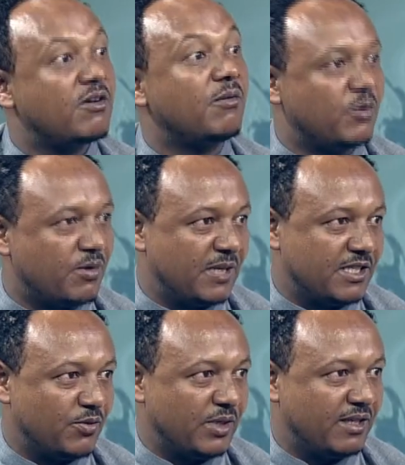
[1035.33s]
no more, by
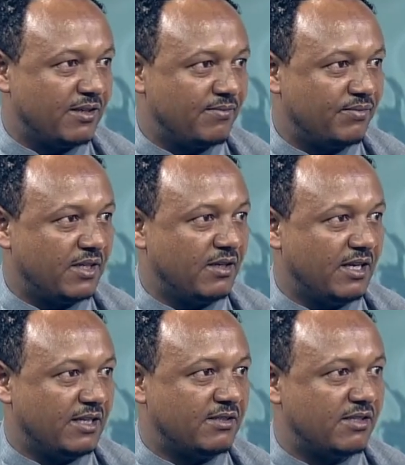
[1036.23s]
the way.
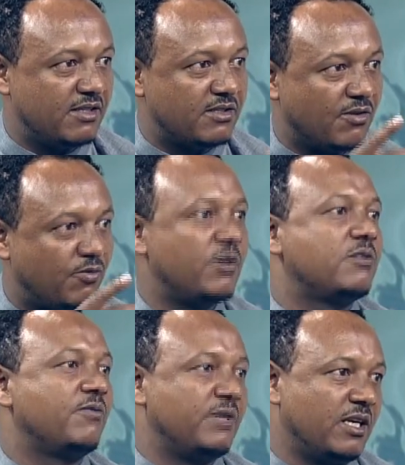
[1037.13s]
And this is the voice
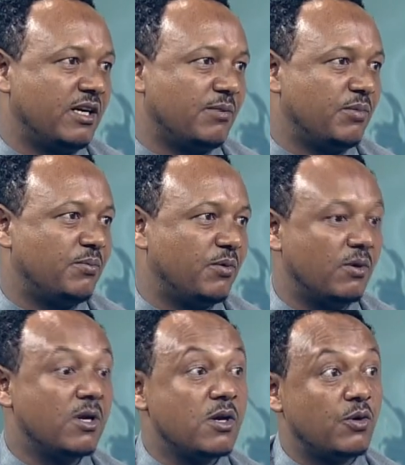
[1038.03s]
of the young people
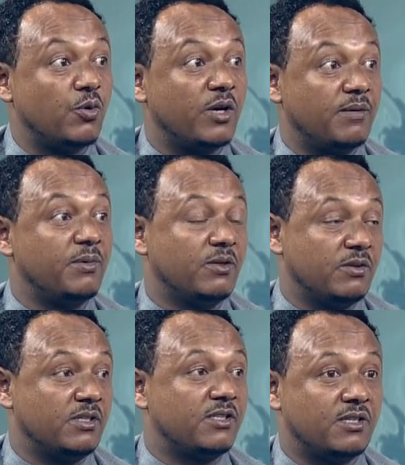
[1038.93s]
who had been
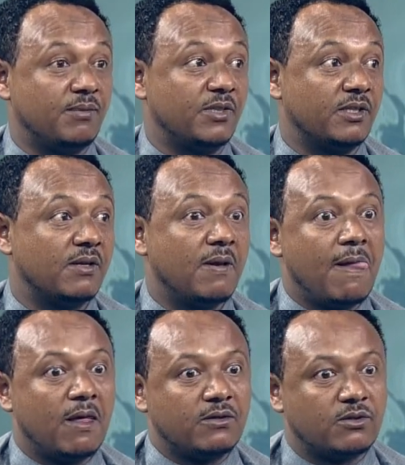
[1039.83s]
on this summit.
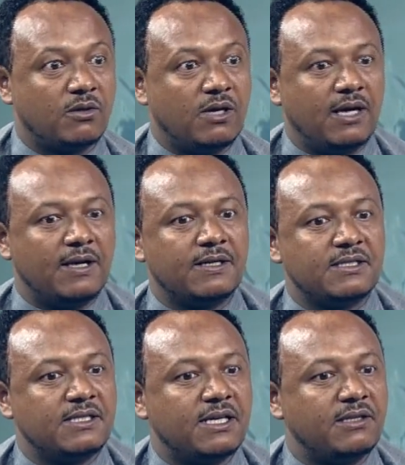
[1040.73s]
So
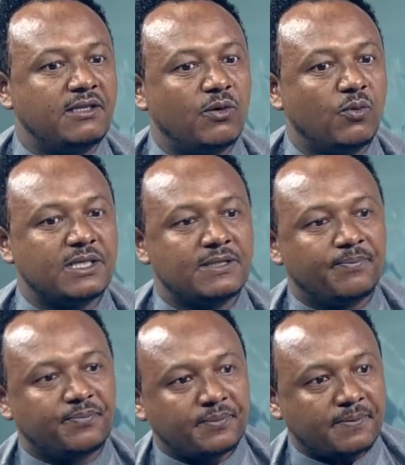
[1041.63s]
there was,
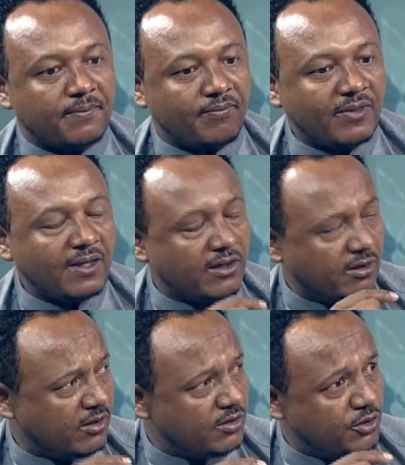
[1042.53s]
you
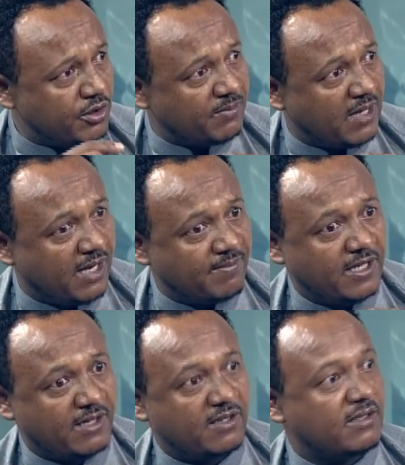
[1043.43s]
know, John
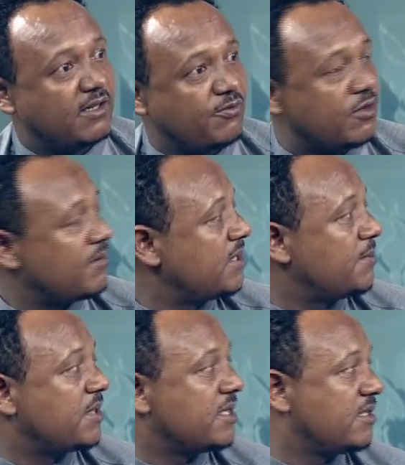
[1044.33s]
Mahama, the former
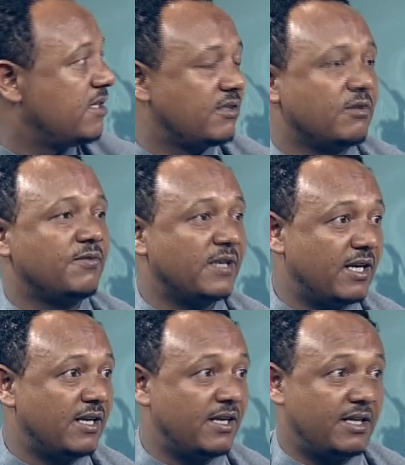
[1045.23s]
president of
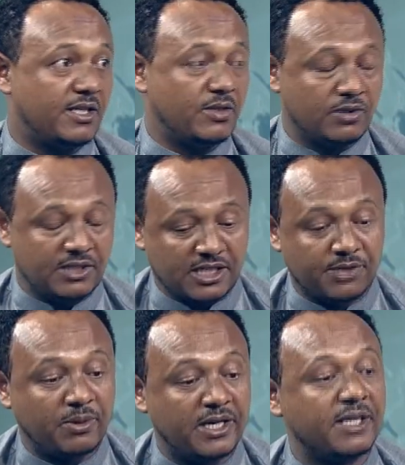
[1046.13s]
Ghana, he was
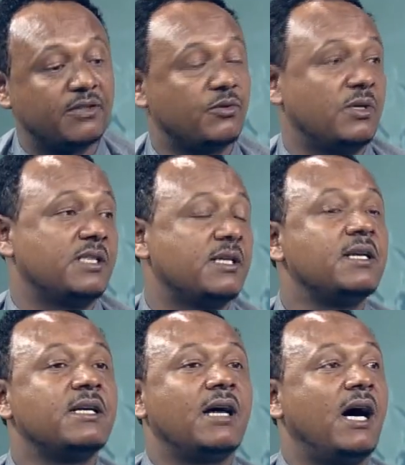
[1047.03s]
explaining to us
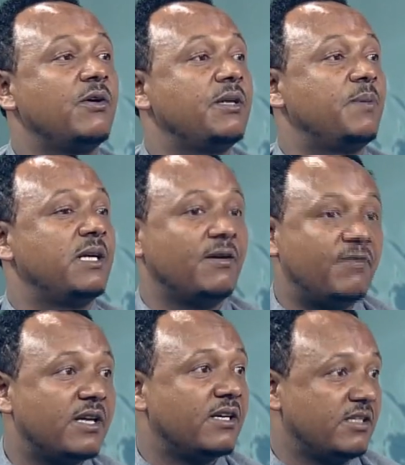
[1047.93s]
how the
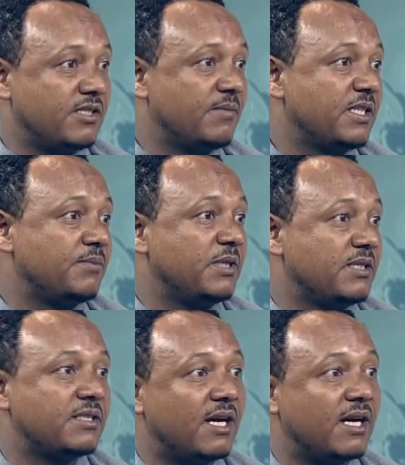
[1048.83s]
Pan-Africanism has been